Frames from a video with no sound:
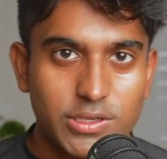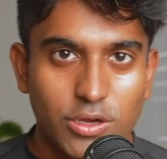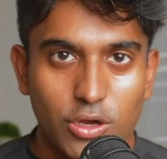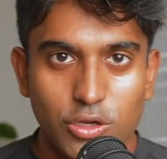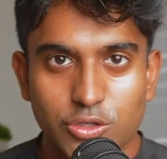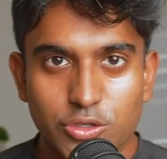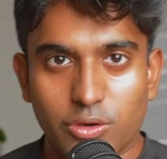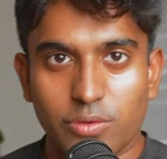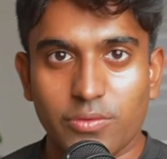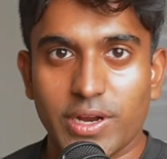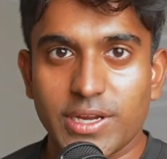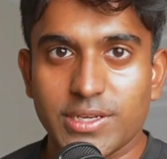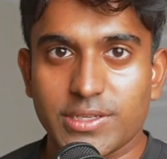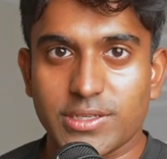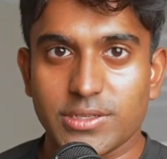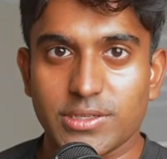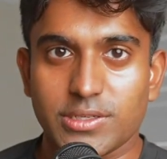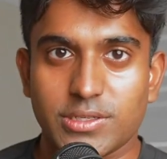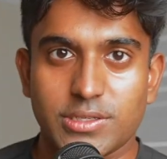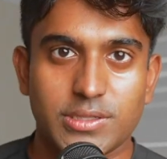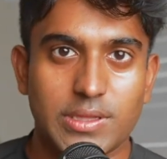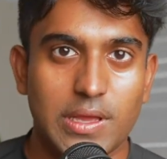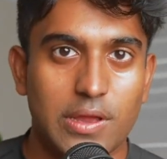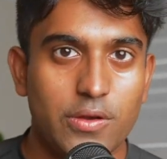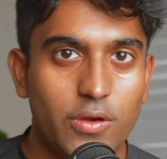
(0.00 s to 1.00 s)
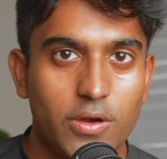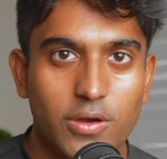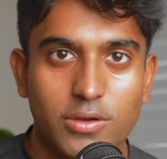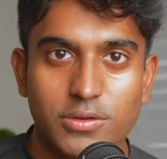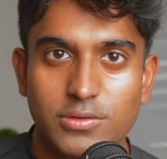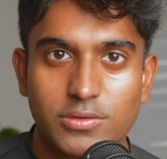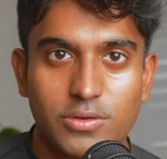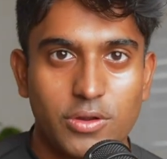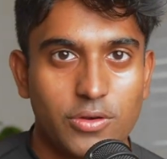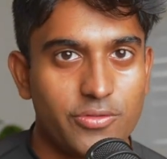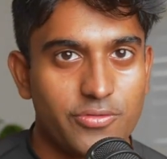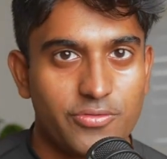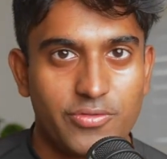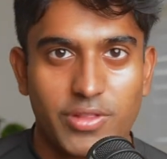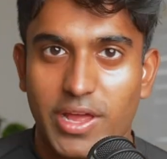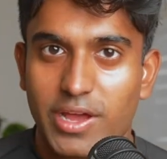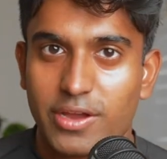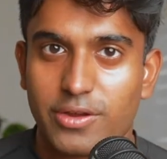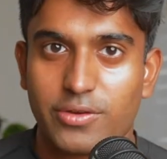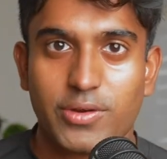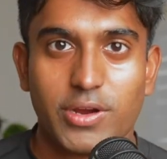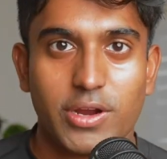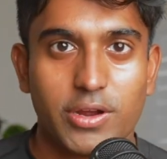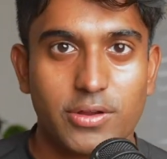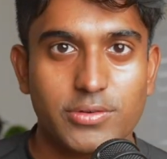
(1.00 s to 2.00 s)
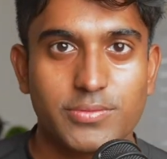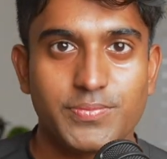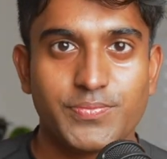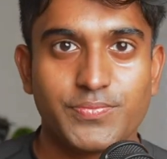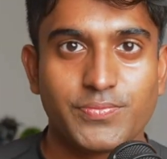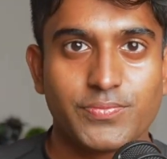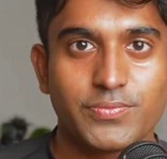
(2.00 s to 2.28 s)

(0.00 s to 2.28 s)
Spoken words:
ultra races, they're not on flat ground.